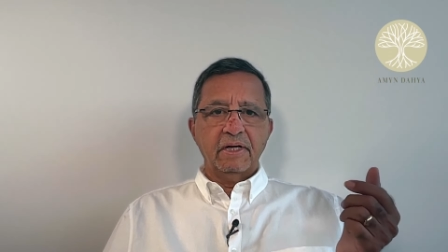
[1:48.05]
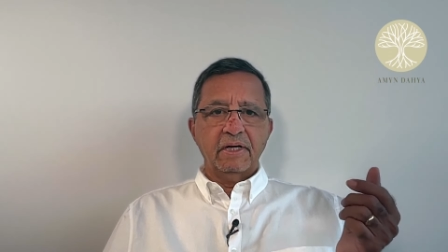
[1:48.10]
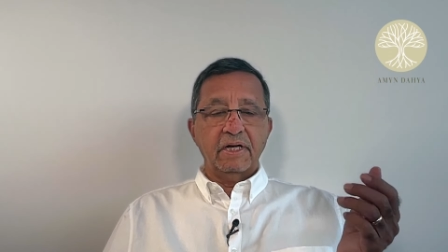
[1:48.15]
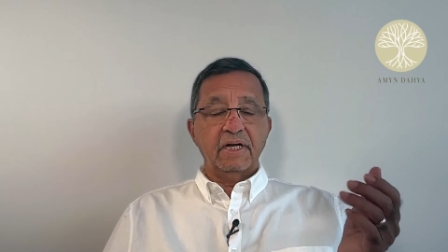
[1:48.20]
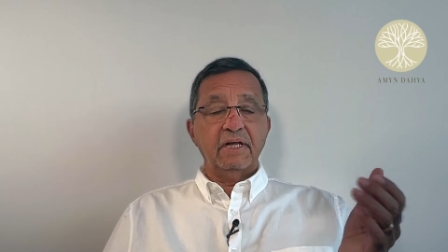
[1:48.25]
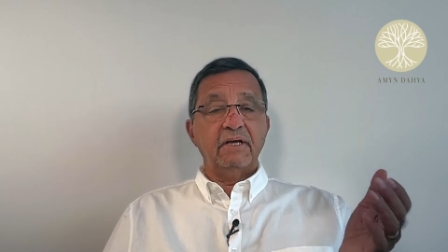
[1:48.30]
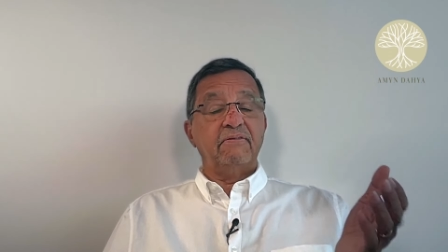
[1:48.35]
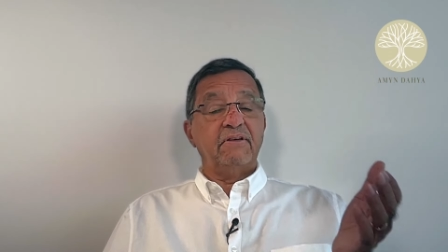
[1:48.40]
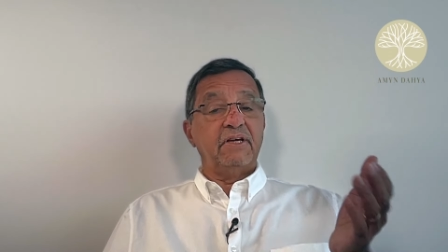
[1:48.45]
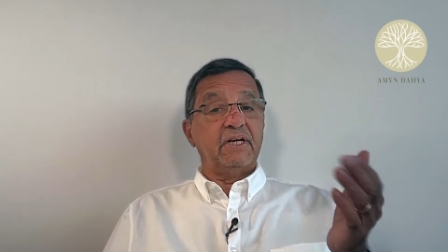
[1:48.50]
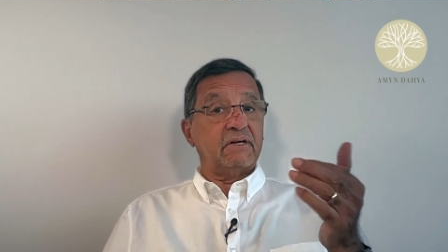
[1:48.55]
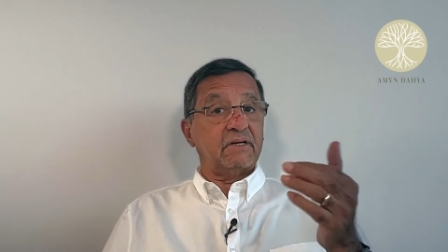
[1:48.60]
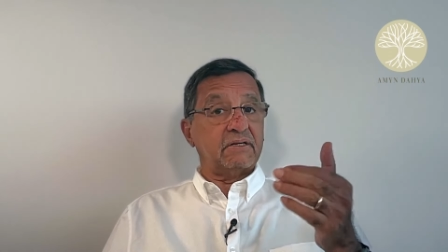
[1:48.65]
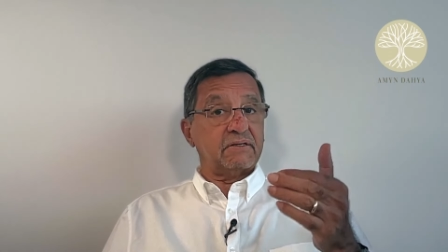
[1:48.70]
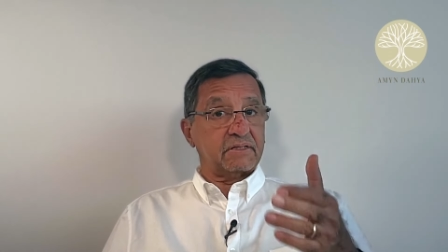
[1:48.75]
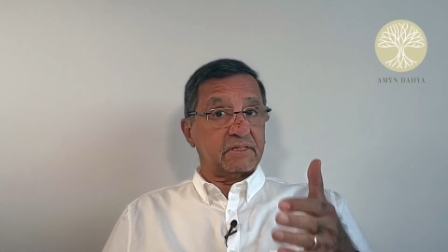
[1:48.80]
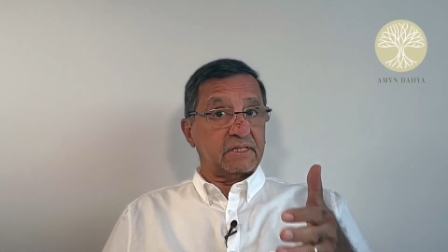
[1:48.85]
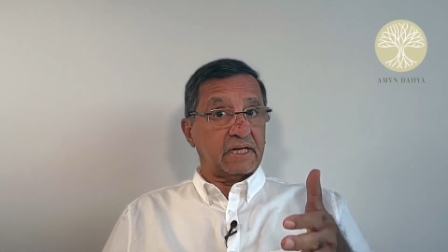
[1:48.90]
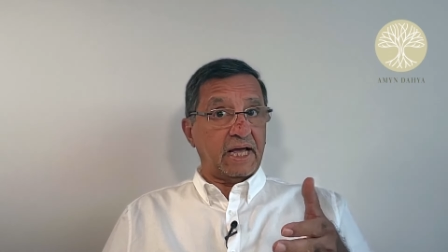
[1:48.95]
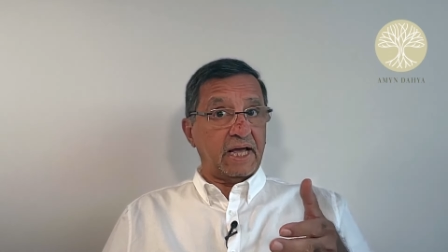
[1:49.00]
leaving us
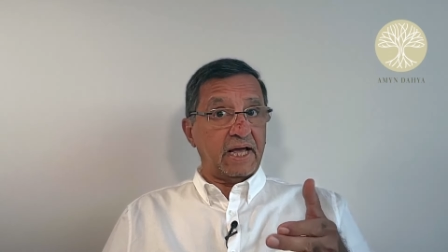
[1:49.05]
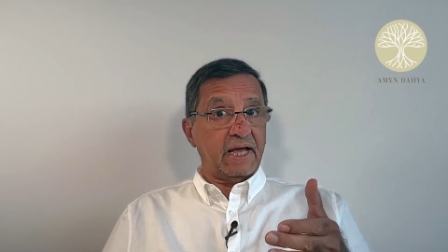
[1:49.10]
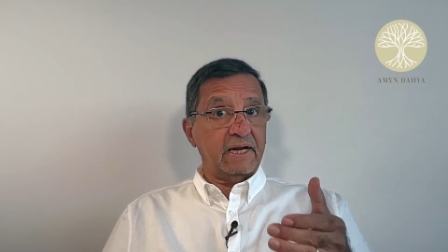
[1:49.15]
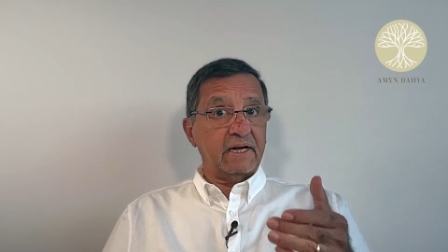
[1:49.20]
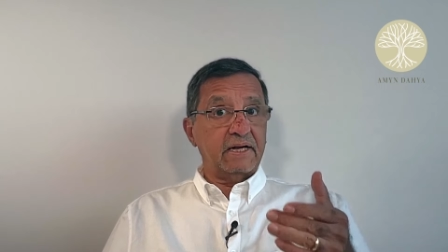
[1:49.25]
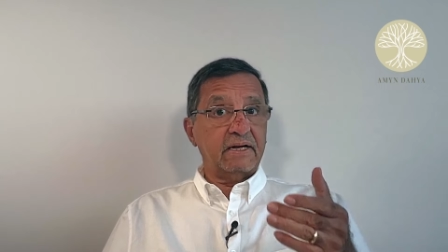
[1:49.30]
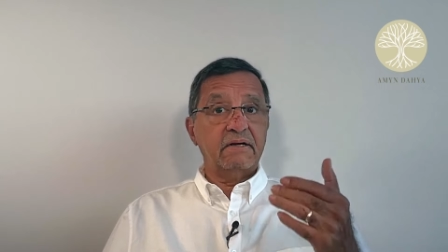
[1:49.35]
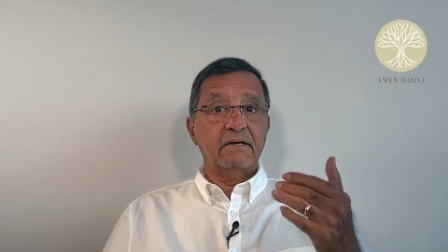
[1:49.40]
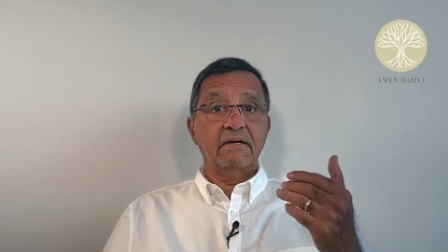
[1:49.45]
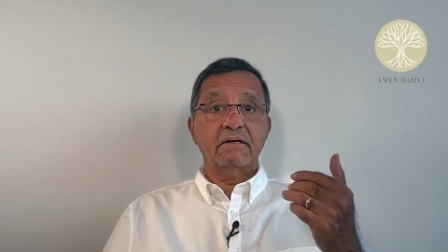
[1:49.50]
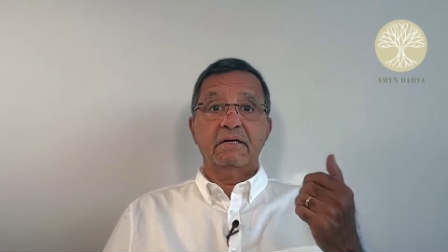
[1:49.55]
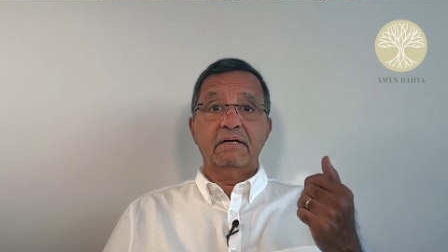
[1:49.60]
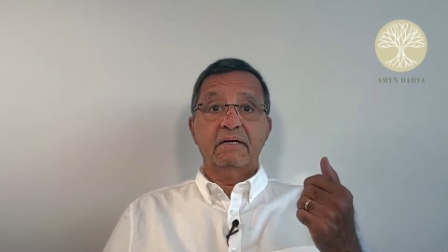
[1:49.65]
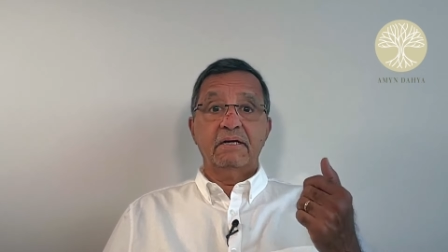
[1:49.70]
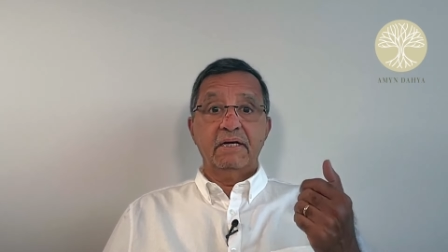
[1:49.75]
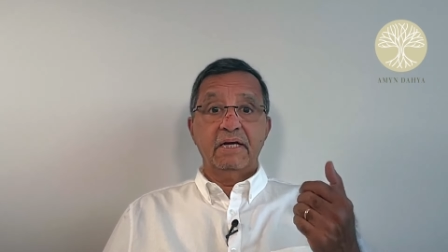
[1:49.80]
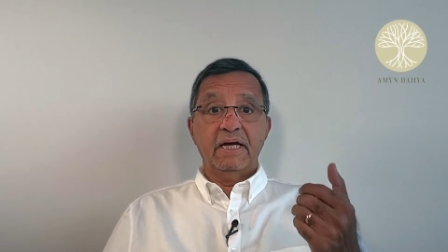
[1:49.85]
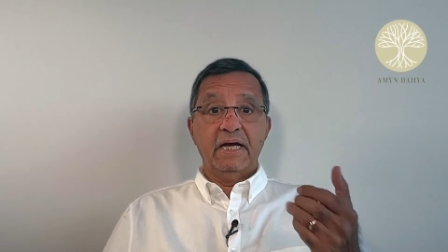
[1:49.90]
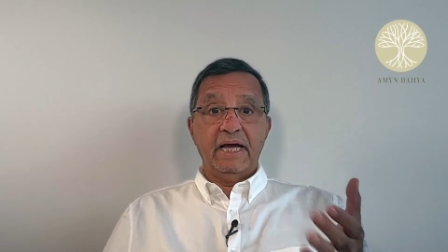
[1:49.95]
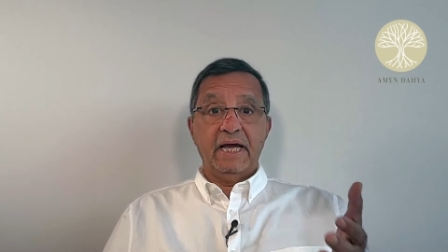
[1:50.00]
sad,
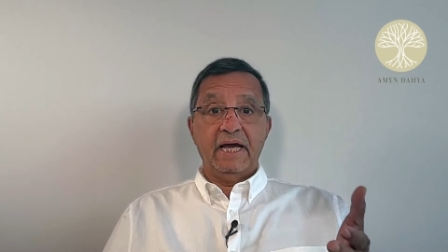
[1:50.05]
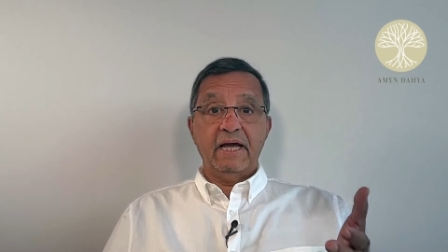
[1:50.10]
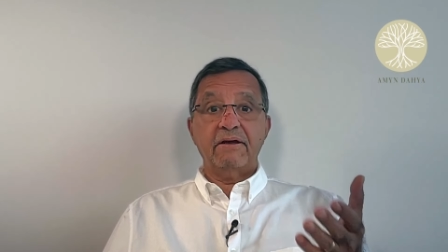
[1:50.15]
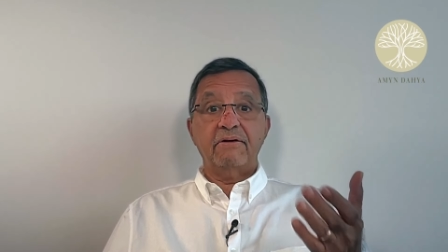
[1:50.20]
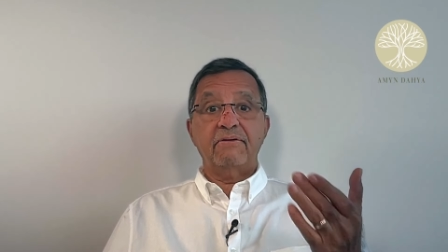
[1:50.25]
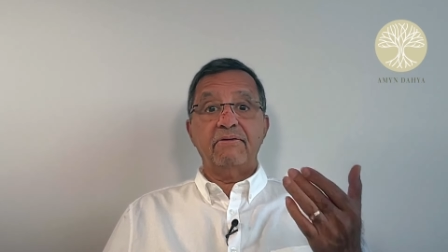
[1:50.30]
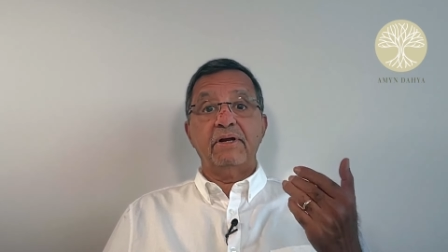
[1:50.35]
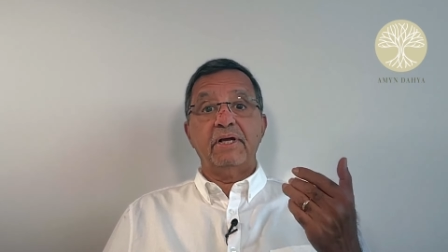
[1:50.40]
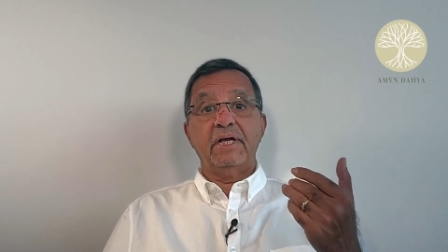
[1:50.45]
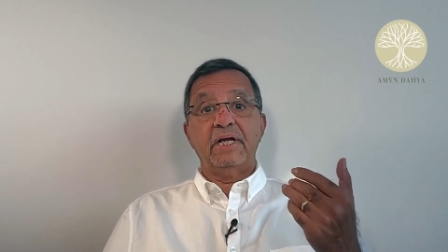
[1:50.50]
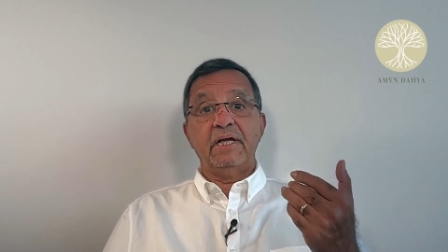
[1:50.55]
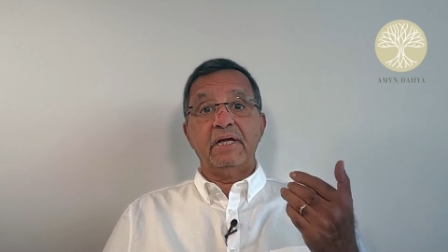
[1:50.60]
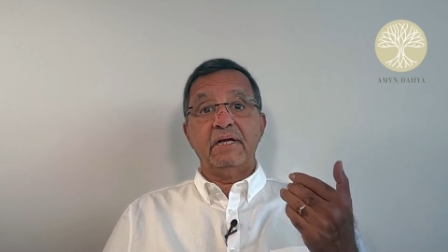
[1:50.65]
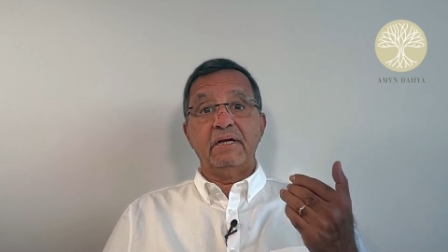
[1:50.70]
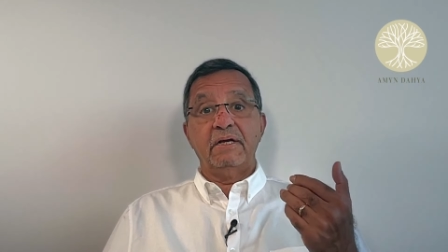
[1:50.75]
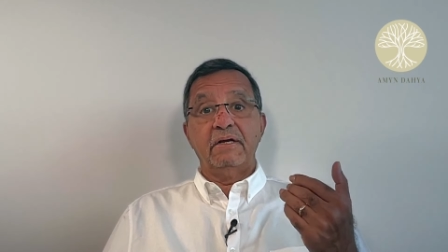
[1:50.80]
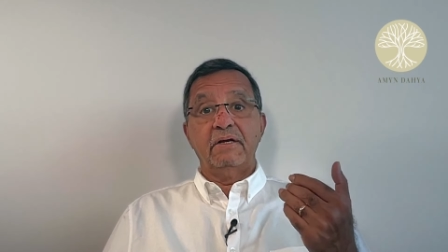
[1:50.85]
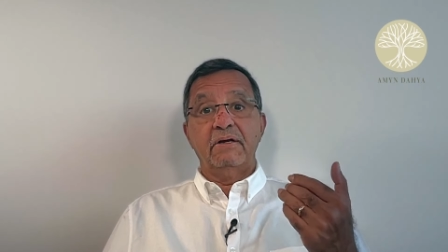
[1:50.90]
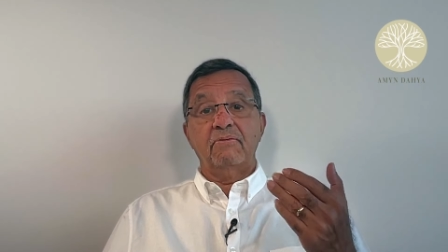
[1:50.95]
angry,